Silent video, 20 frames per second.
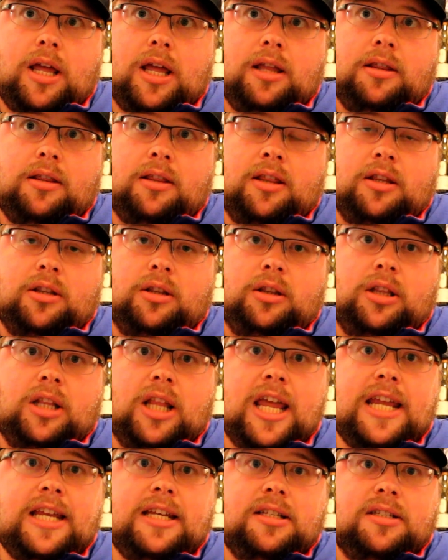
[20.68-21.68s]

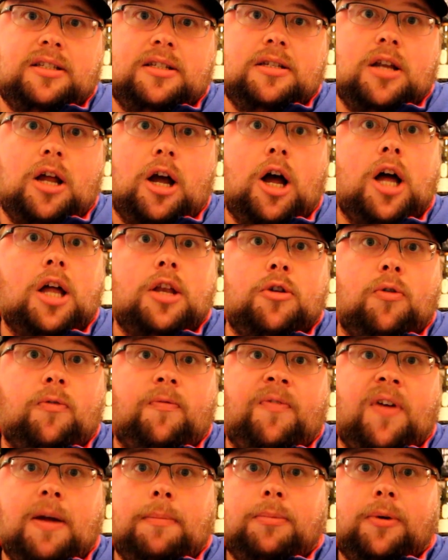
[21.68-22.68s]
late
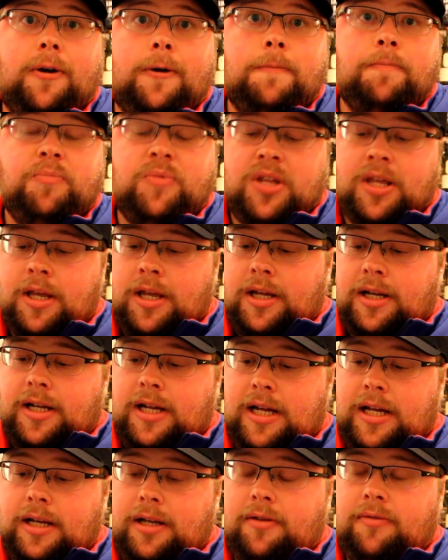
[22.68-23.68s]
November.
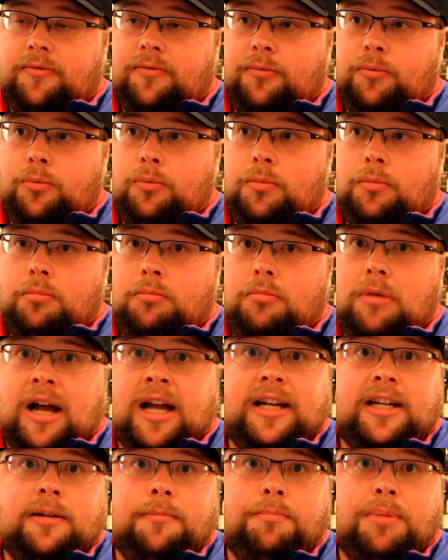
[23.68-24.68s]

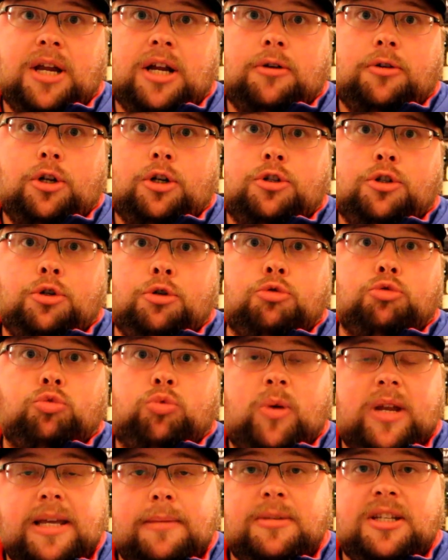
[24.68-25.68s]
I compared their two
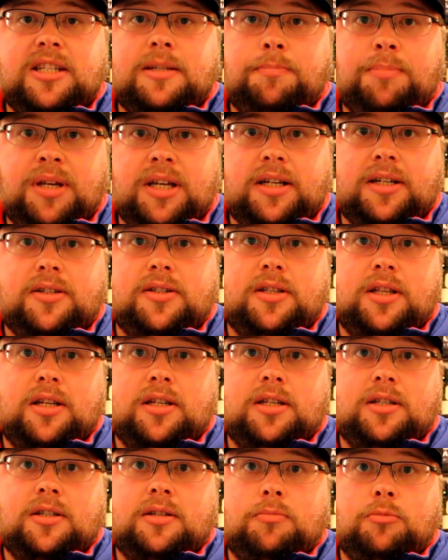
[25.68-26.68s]
Remus picks. They
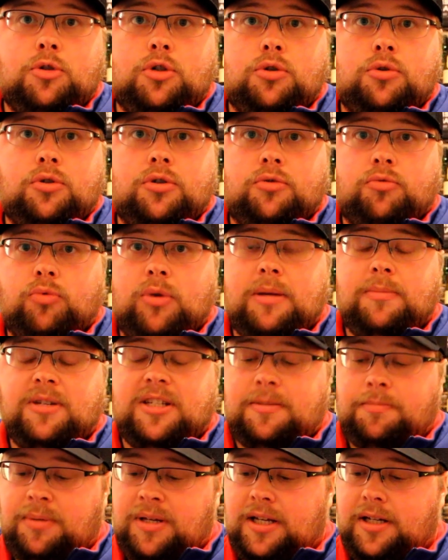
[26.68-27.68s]
did some George
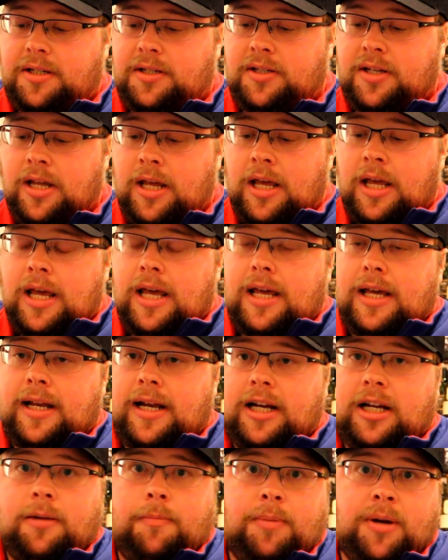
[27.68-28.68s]
Remus picks, and
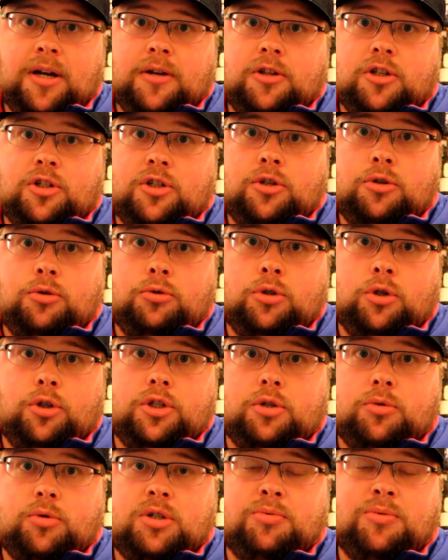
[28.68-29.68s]
I compared the two, told
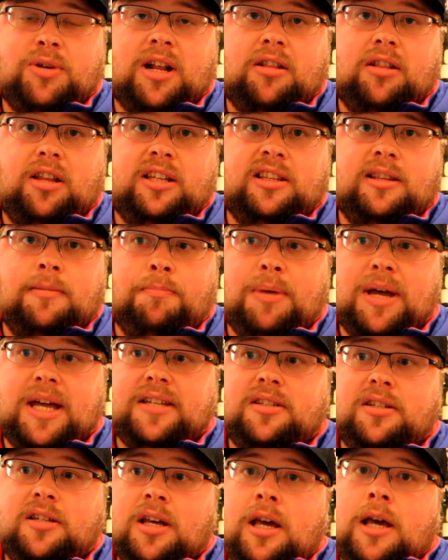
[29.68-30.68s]
you which one I liked the
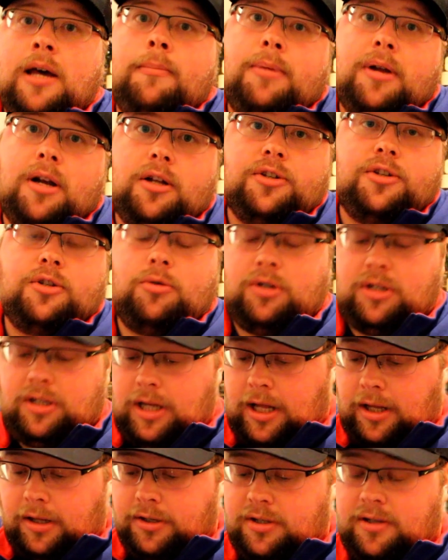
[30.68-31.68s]
best, but also
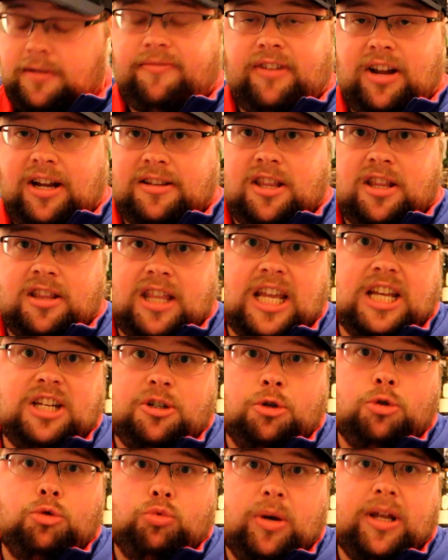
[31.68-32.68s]
acknowledged the fact that they
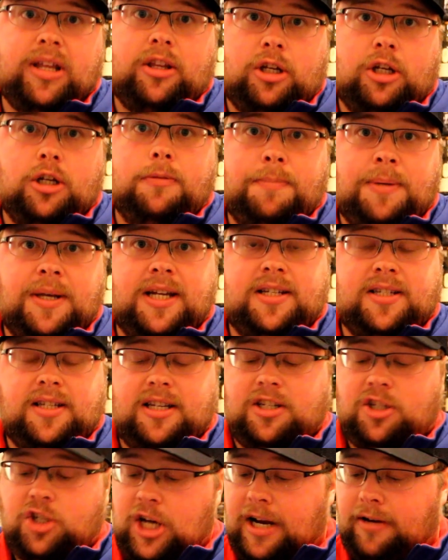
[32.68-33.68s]
do really good picks
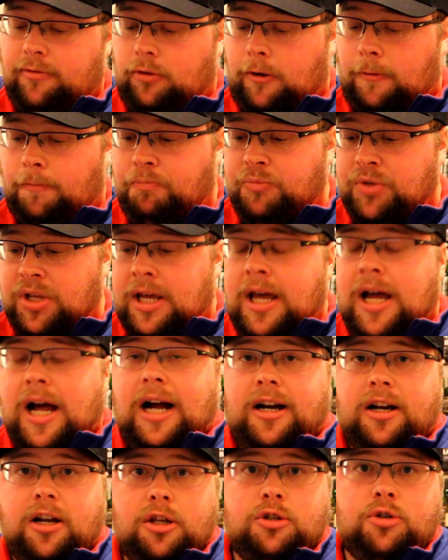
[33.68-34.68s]
in general.
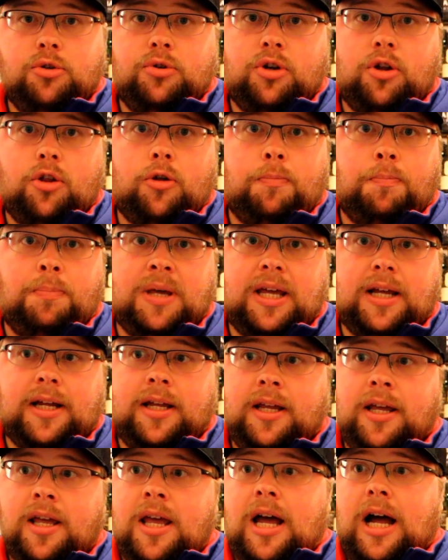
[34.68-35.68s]
I'm going to do another
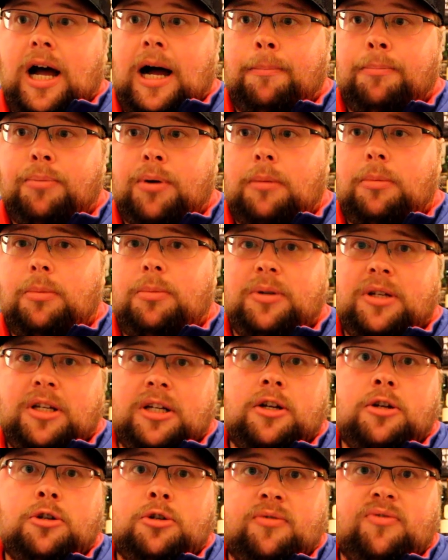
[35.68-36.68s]
pick. I'm probably
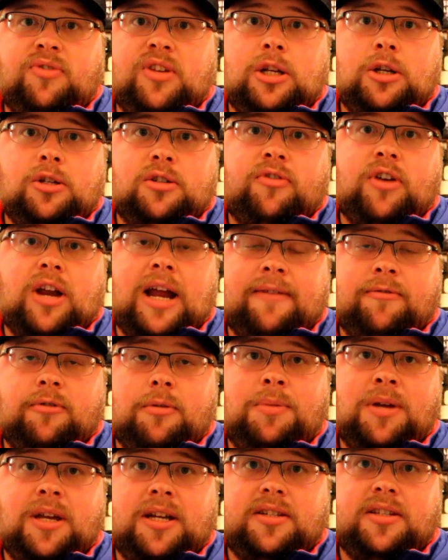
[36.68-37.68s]
going to do videos for
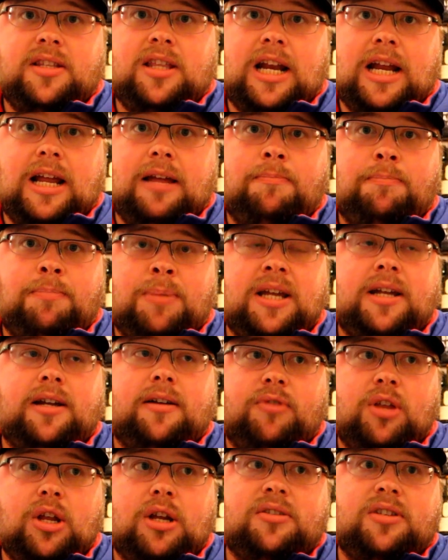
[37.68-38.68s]
every pick
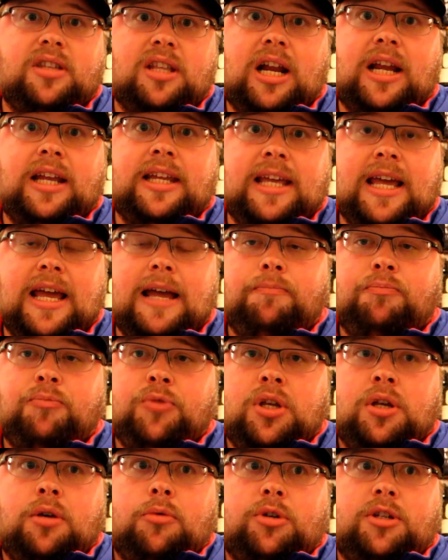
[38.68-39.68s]
of theirs that I get,
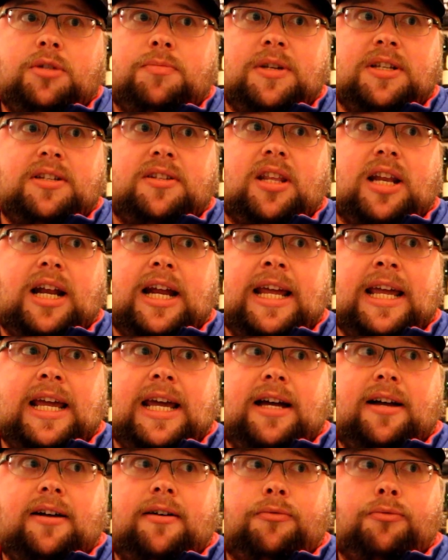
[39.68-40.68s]
which means that I
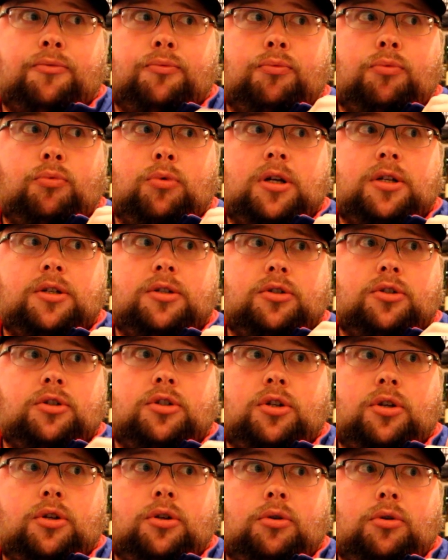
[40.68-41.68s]
have
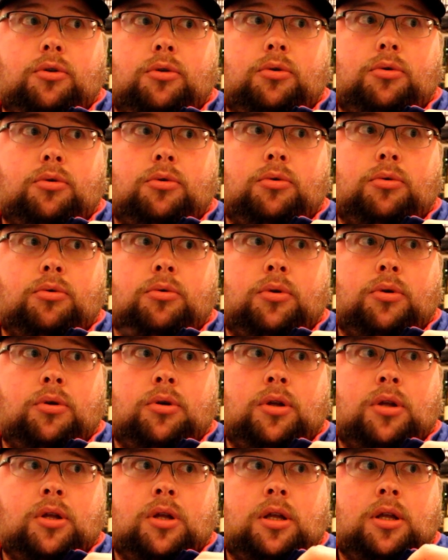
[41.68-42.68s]

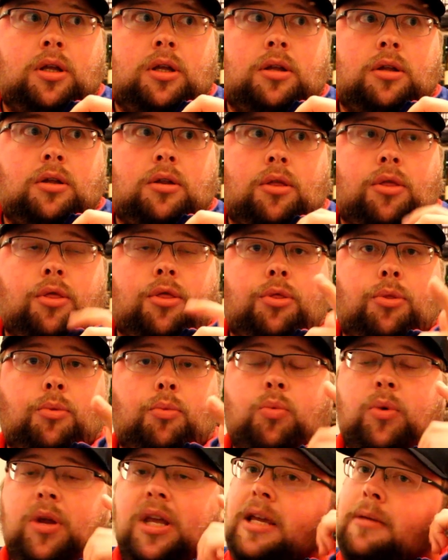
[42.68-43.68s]

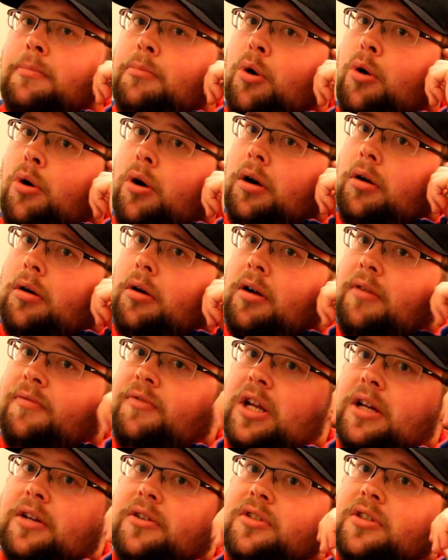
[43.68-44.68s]
3 more of
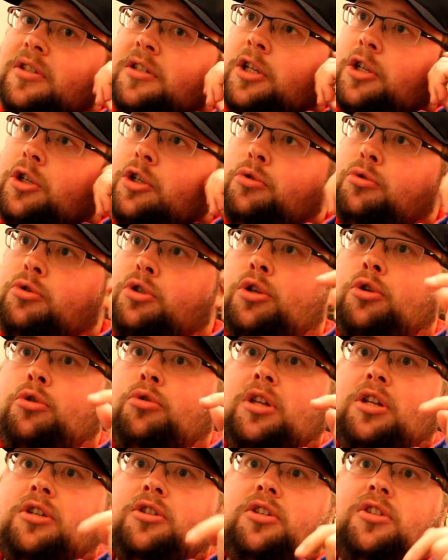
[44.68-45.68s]
theirs to do. 2
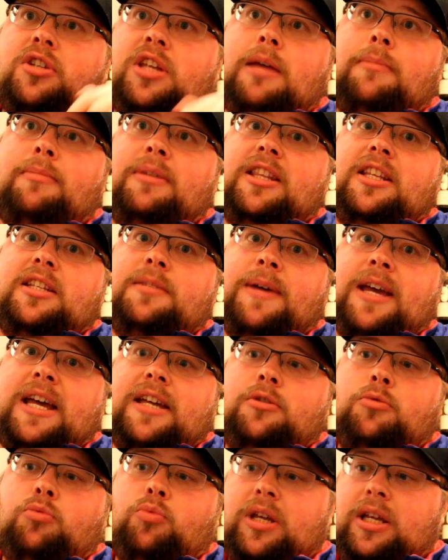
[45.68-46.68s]
that just came in this
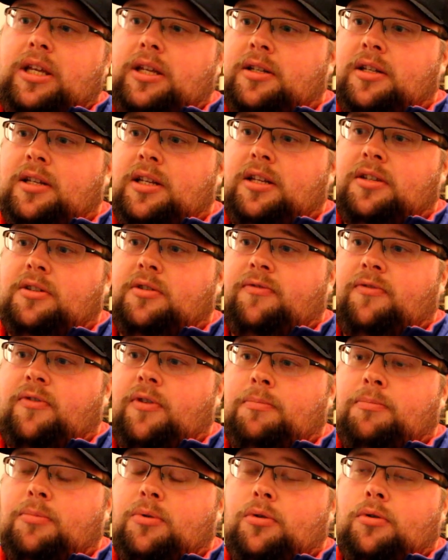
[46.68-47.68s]
past week. Today's
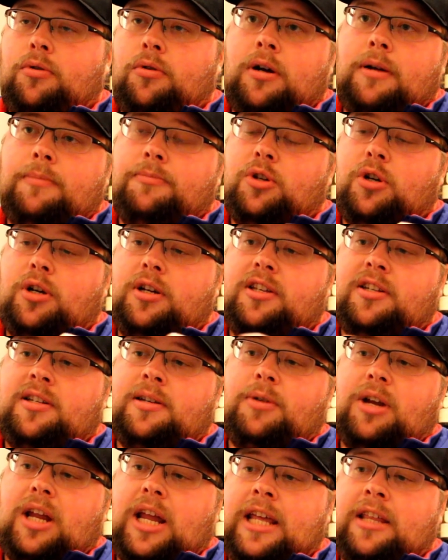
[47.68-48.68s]
December
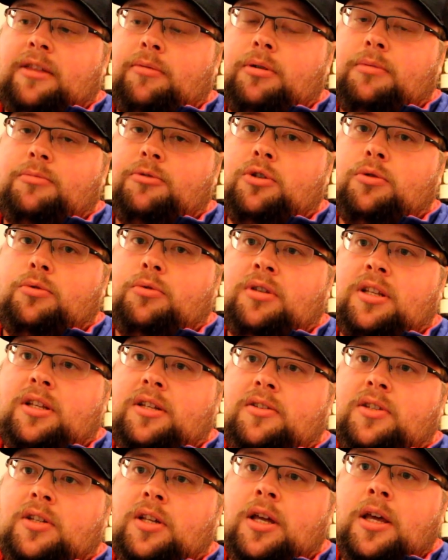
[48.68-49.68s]
8th when I'm shooting
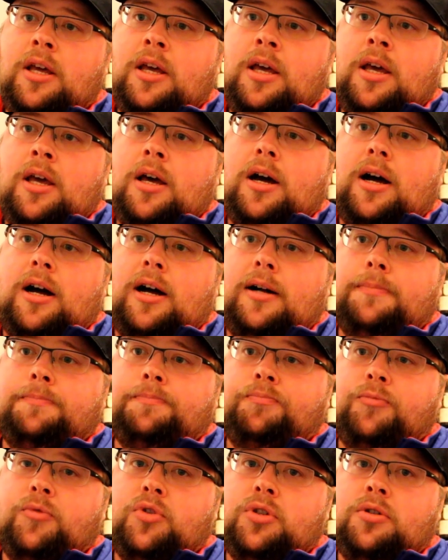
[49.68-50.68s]
this.
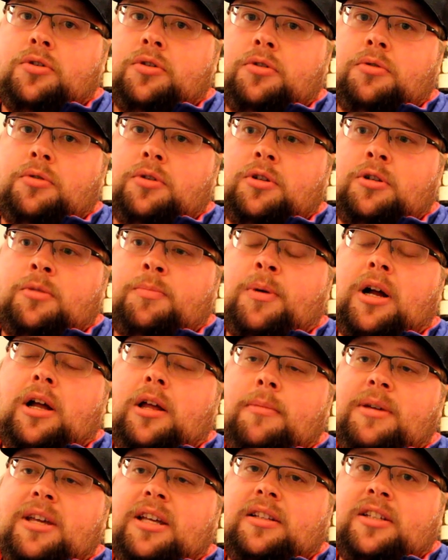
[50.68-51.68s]
So there should
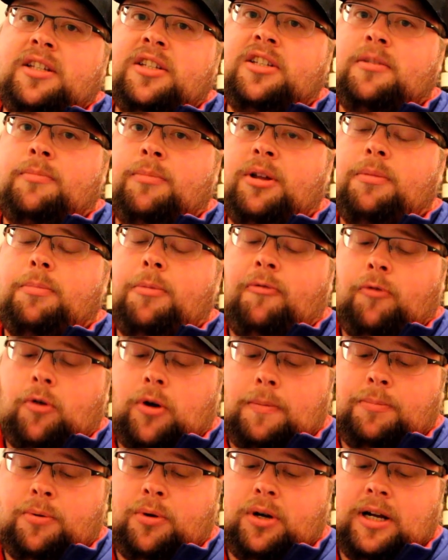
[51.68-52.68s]
probably be at least a month
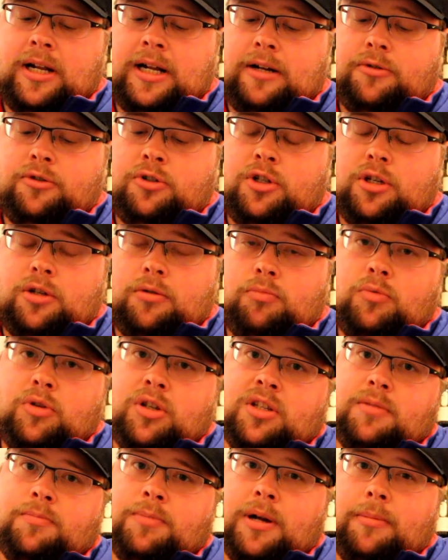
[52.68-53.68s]
before I put it out. So
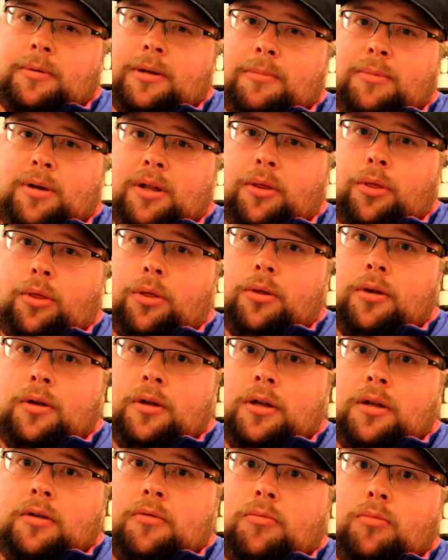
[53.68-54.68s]
this is probably a month.
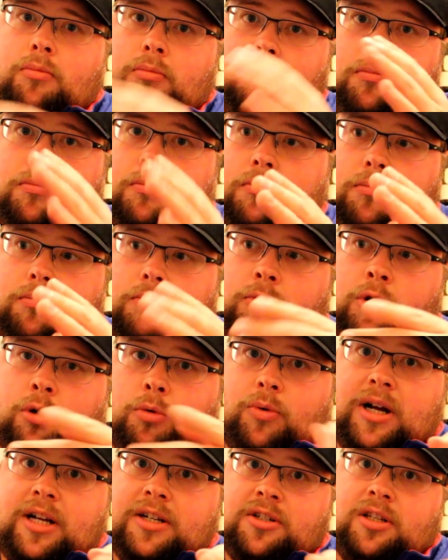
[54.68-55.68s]
You're
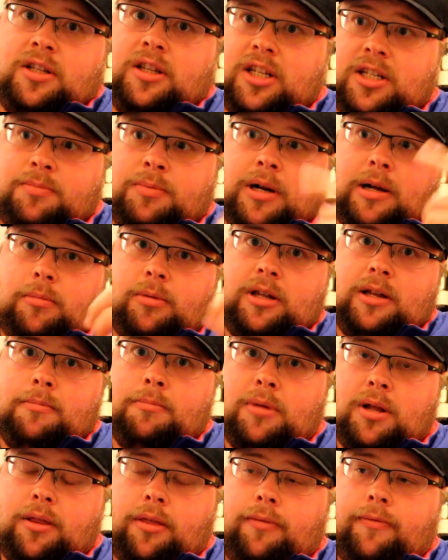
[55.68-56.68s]
watching this probably a
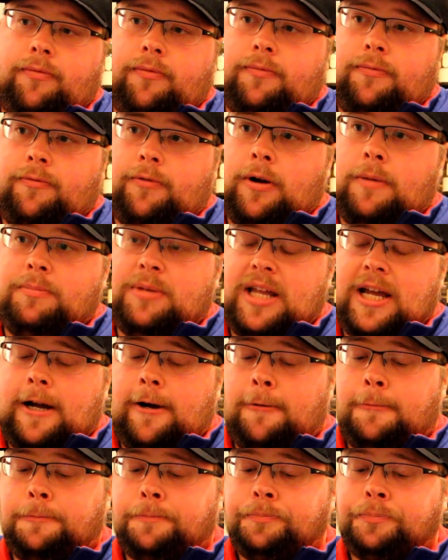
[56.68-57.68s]
month from now.